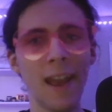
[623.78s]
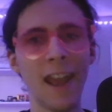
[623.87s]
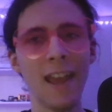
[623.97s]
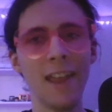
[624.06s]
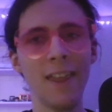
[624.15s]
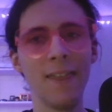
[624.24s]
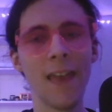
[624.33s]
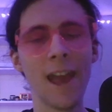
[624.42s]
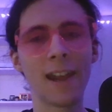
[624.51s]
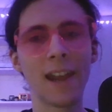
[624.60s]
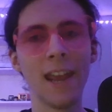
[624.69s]
and
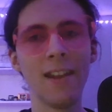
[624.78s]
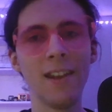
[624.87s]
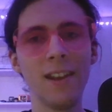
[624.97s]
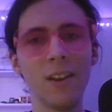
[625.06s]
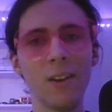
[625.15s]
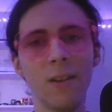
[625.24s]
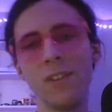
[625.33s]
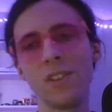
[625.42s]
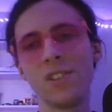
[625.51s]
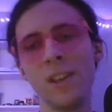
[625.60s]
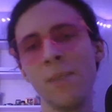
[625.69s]
that Candy could have
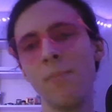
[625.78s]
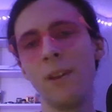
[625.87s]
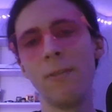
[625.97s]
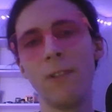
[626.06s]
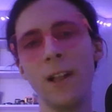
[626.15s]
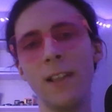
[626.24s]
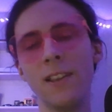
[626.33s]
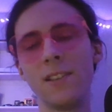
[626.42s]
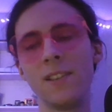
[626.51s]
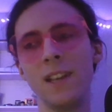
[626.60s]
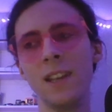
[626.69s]
just simply fled the
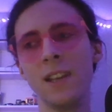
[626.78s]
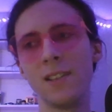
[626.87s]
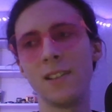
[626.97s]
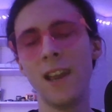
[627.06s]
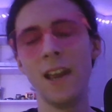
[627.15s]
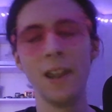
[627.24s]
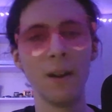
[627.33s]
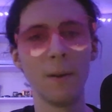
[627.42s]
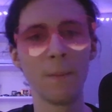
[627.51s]
scene instead.